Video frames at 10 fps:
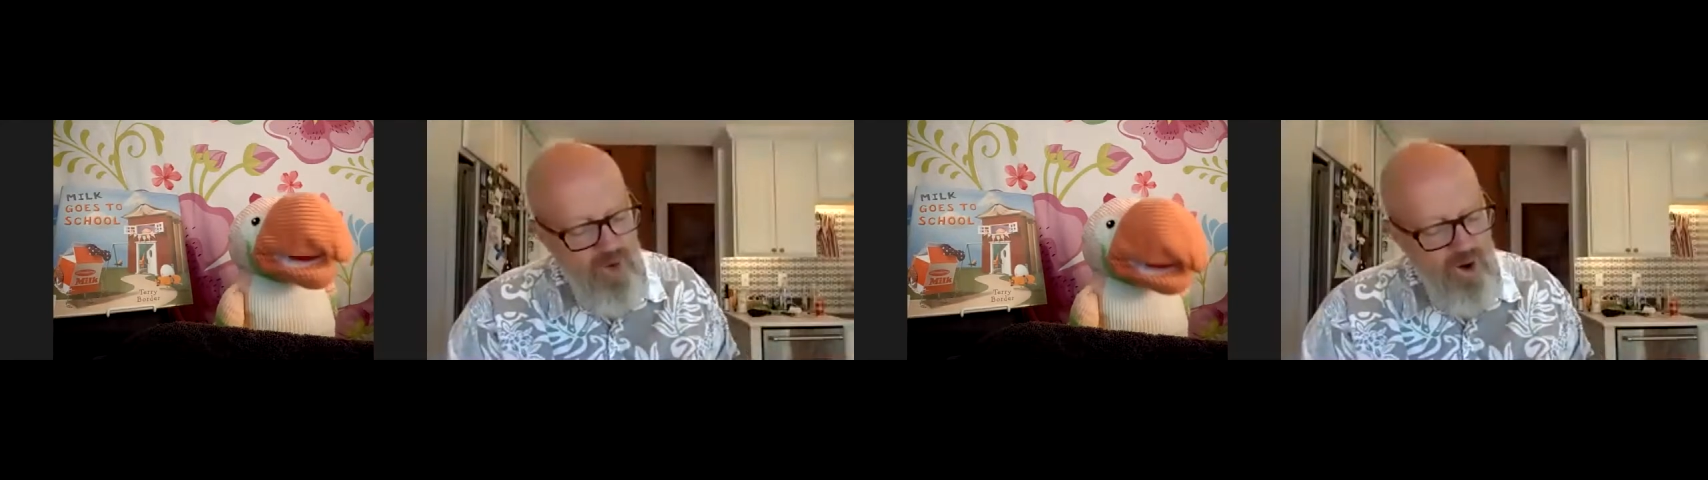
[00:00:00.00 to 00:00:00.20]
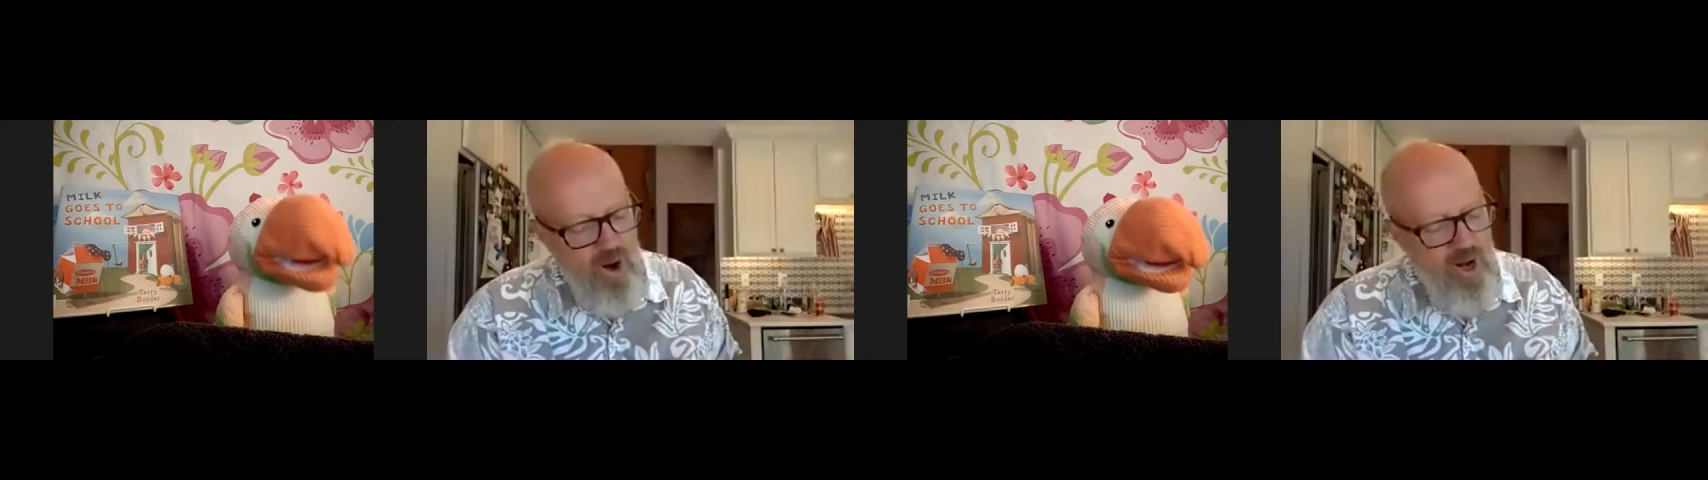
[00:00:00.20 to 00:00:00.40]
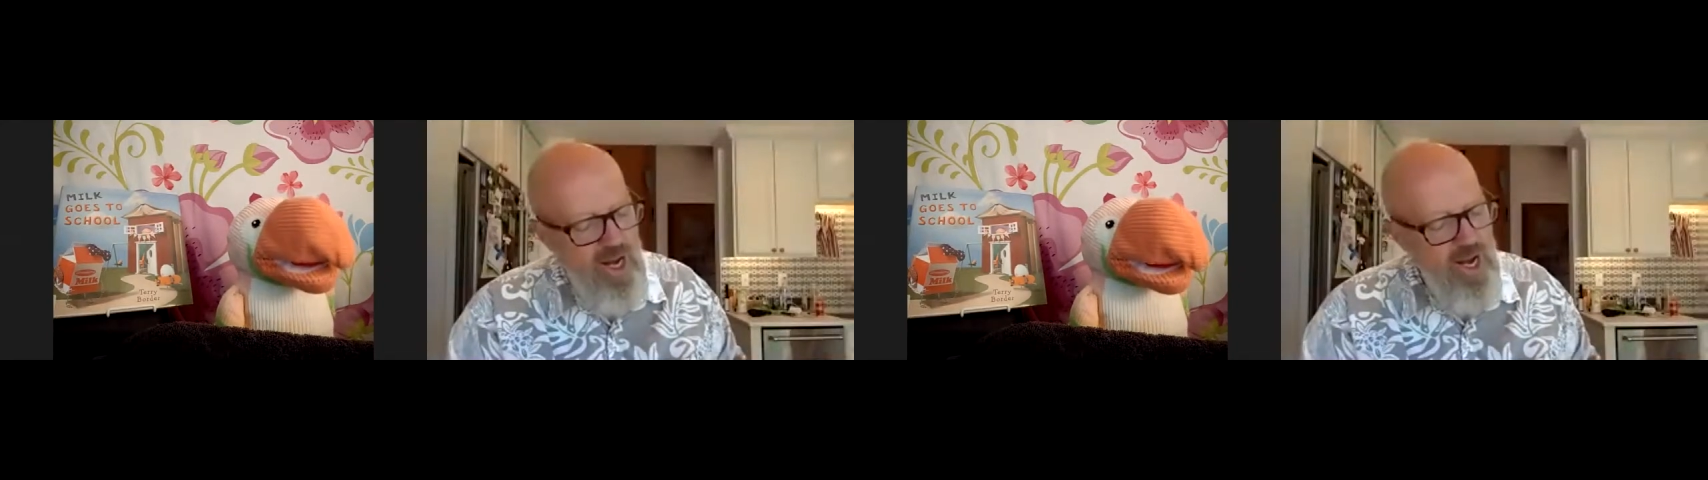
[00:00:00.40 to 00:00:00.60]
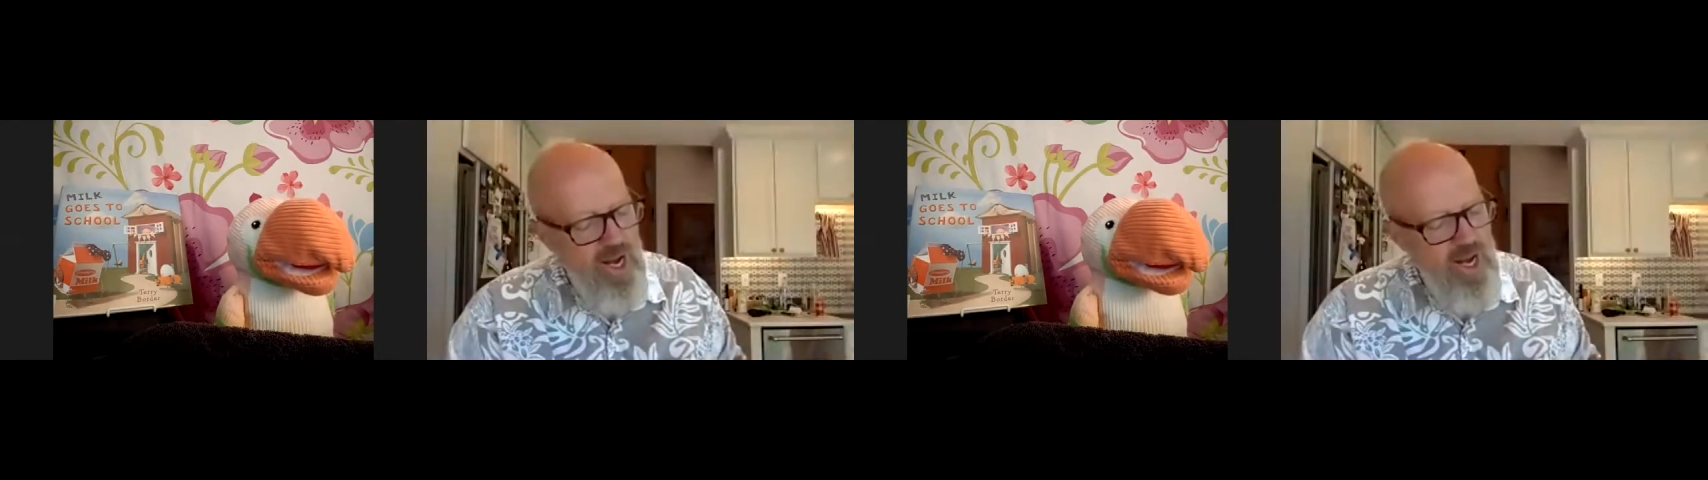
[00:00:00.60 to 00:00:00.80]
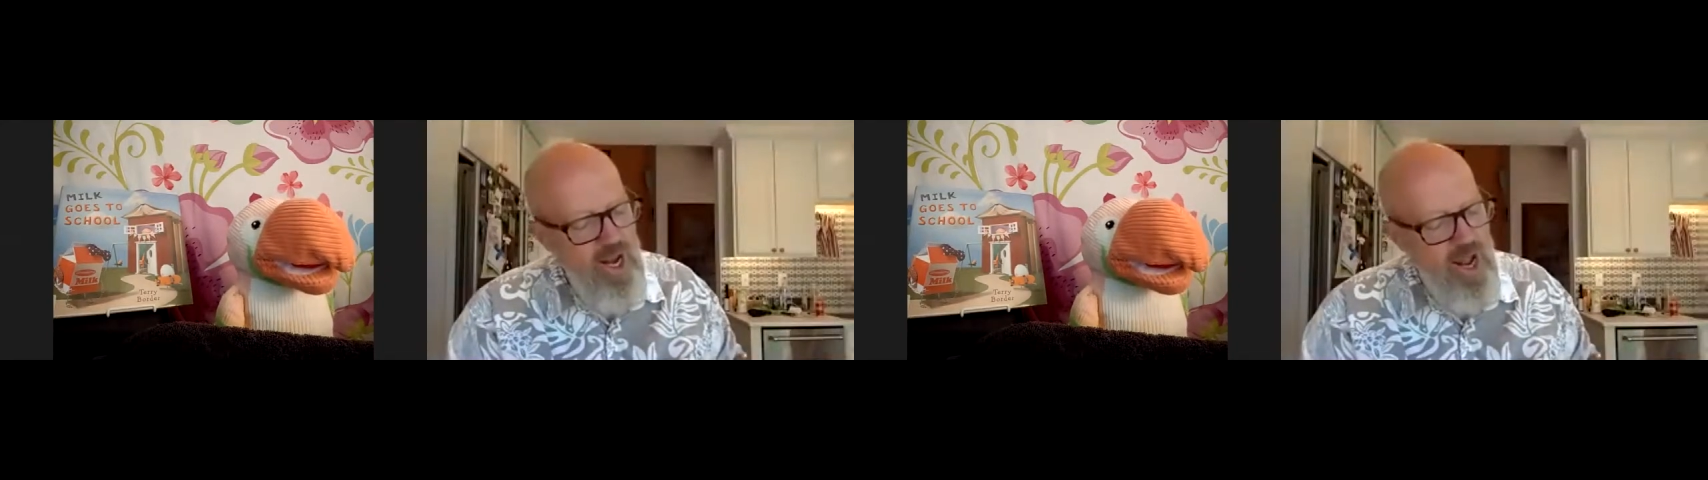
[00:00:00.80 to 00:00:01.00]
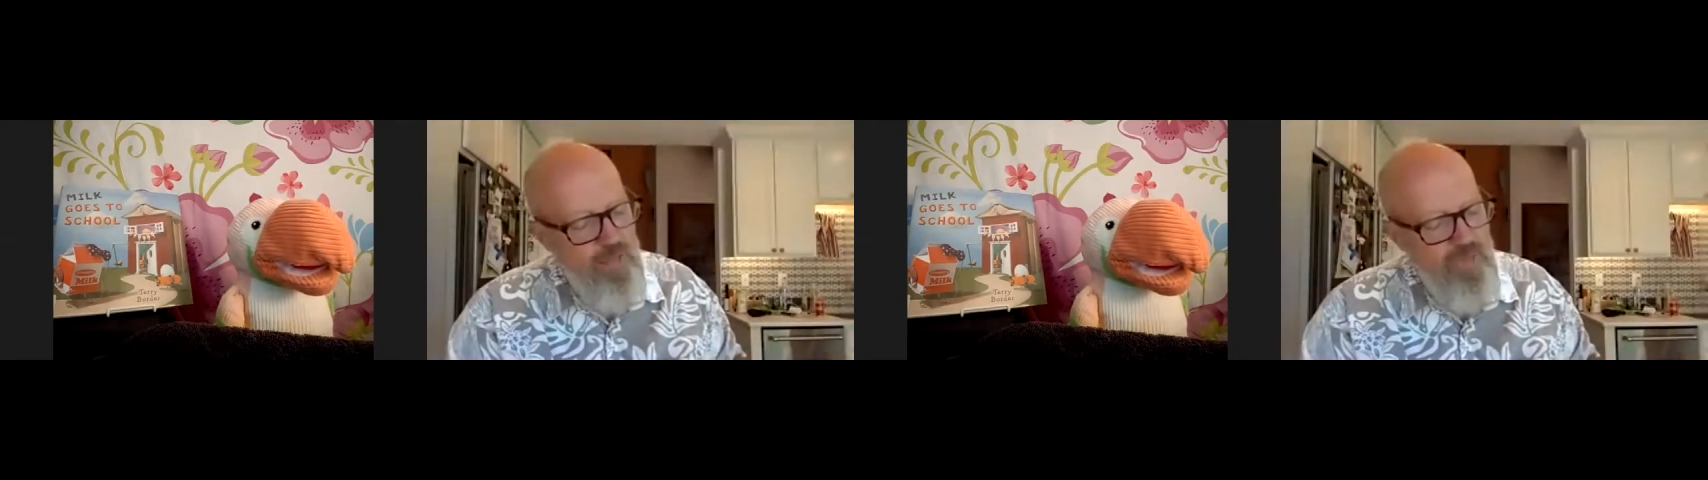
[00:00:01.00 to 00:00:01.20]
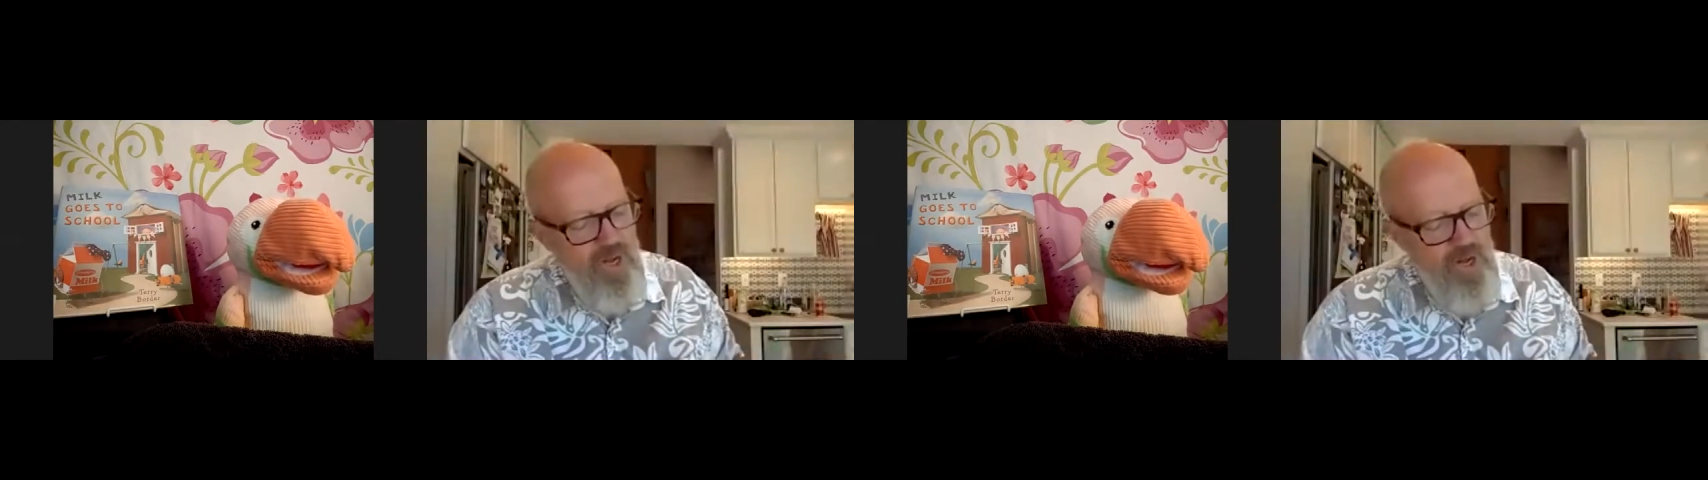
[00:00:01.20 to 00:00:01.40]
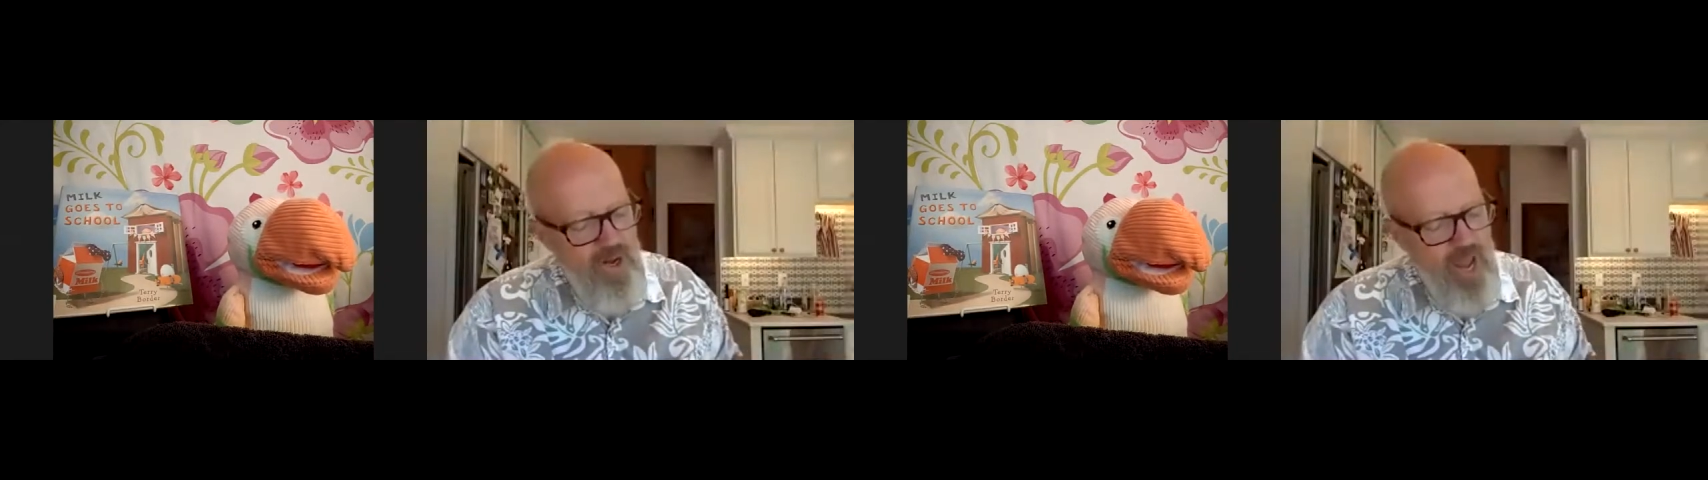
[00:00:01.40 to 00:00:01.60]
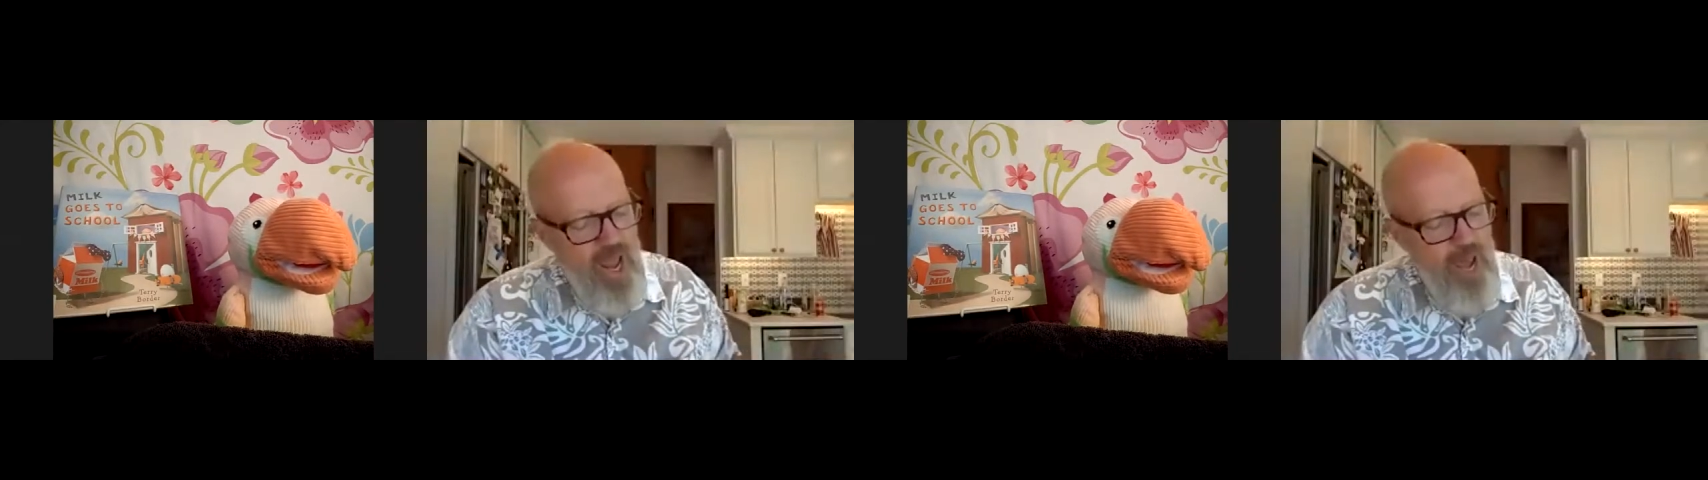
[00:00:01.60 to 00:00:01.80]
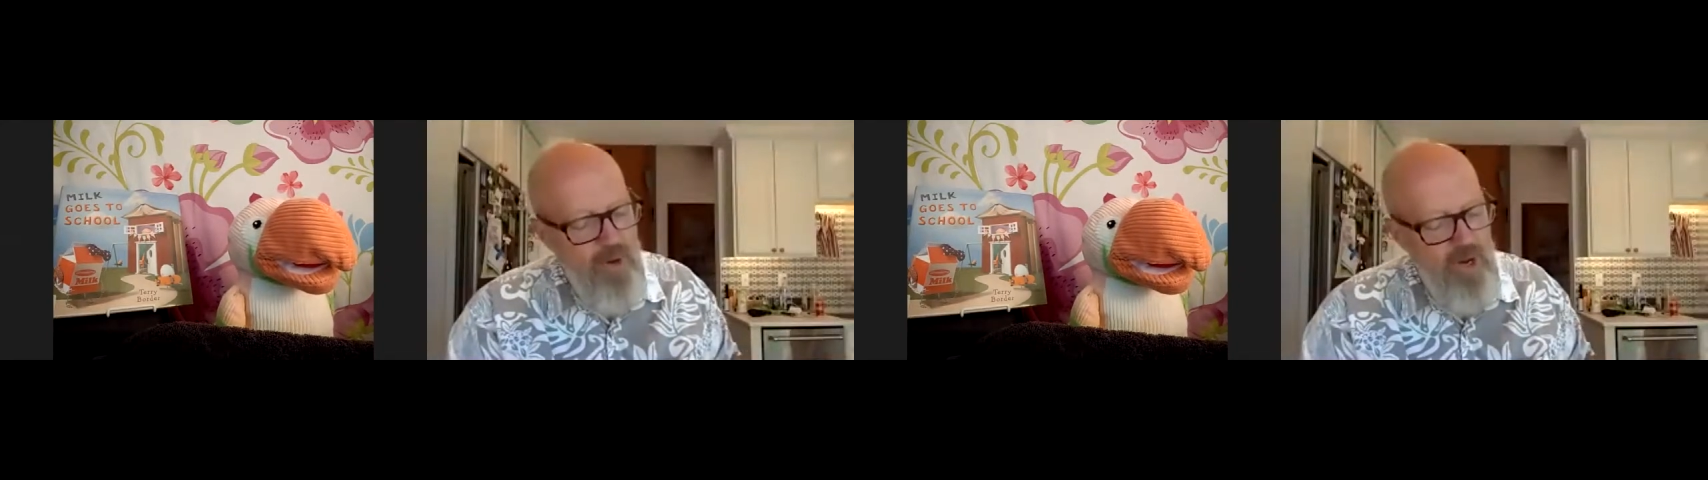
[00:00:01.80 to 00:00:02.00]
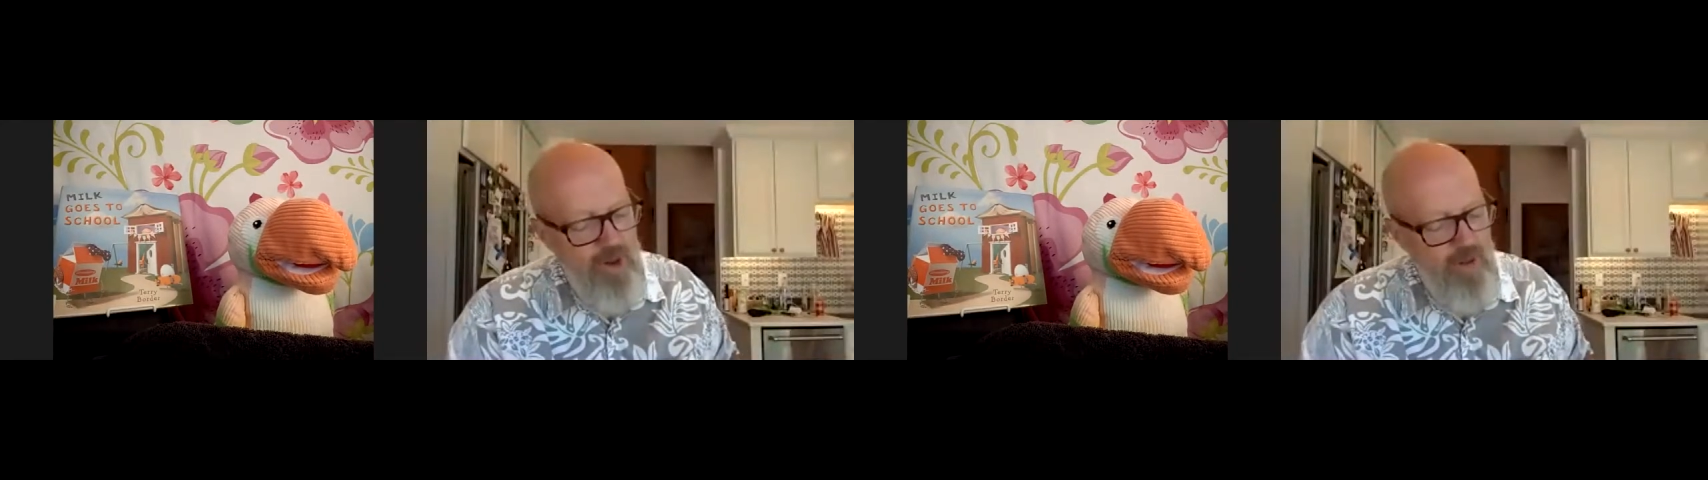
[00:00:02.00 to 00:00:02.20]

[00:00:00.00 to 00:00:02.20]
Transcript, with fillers: are cleaning up the cabinet,